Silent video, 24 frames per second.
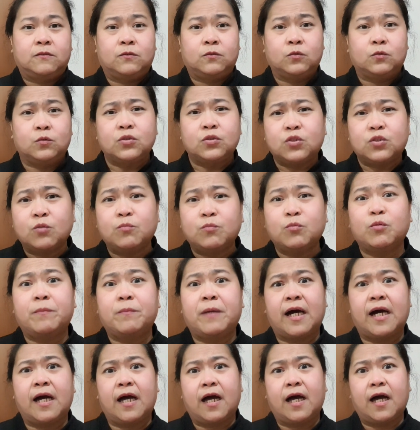gusto mo
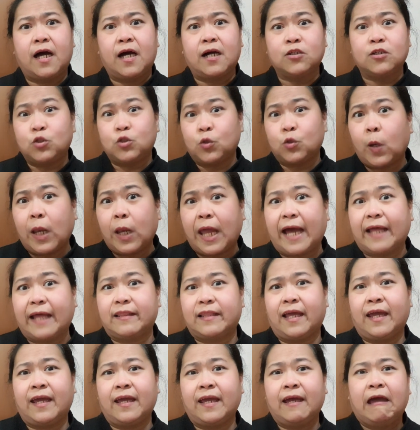ba ang
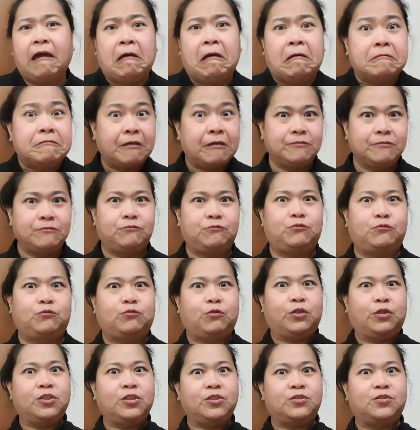tsokolate?
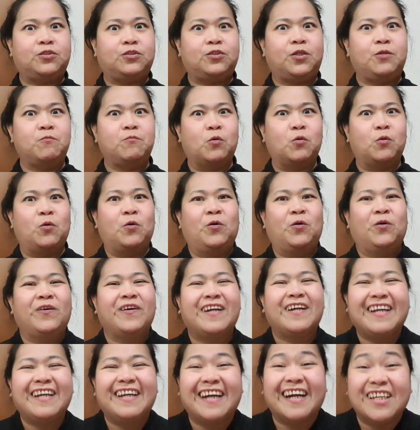Tantissimo.
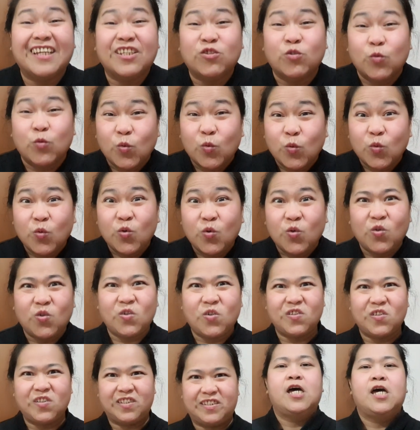
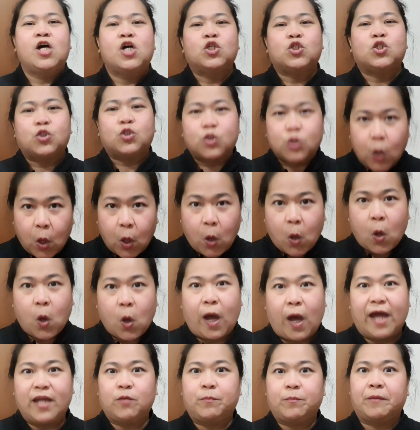Ganun. So,
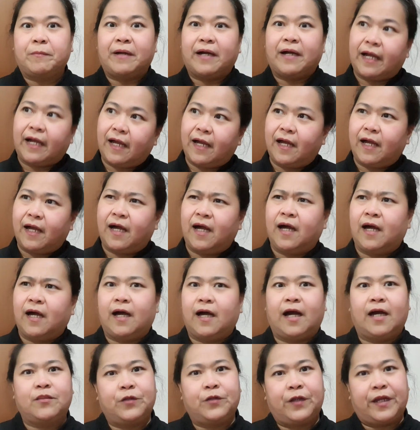ano pa bang
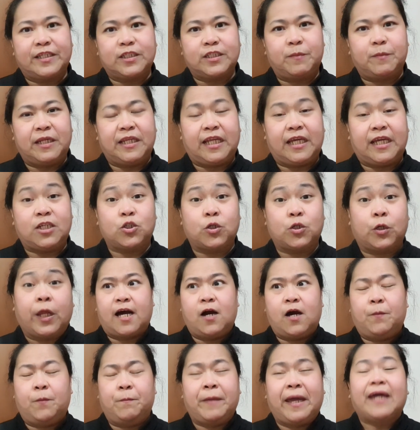other explanation?
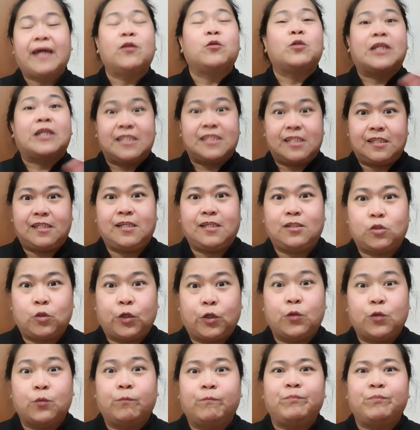Meron kasi dito
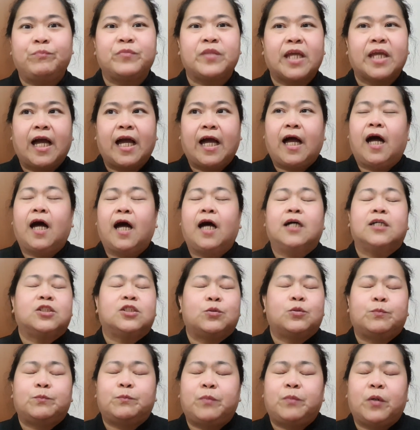yung
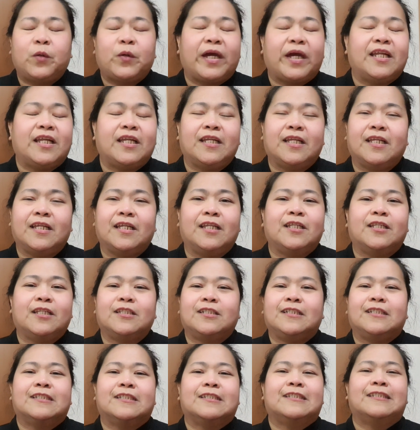spoken
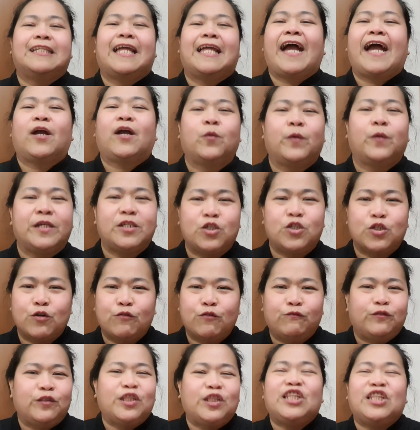language
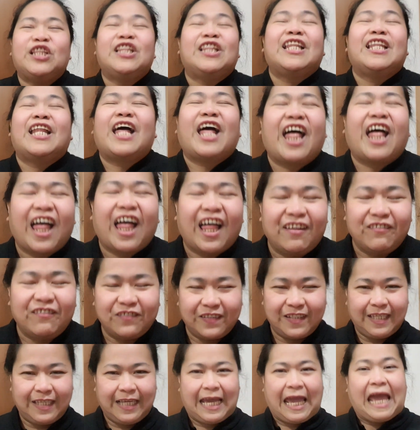of love.
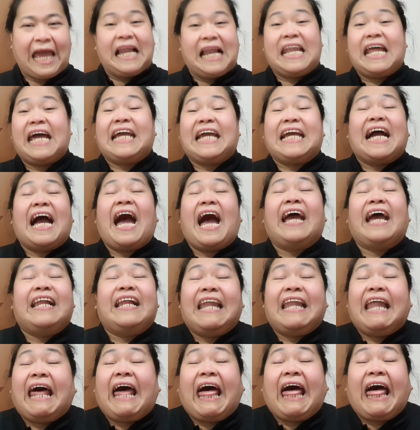Like, I
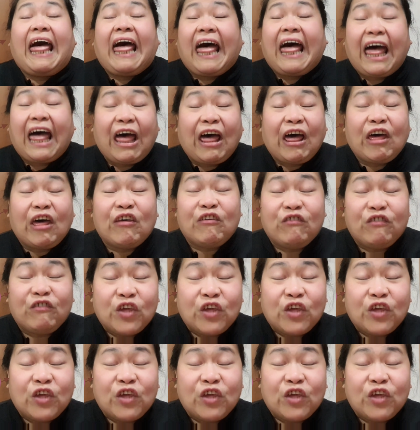love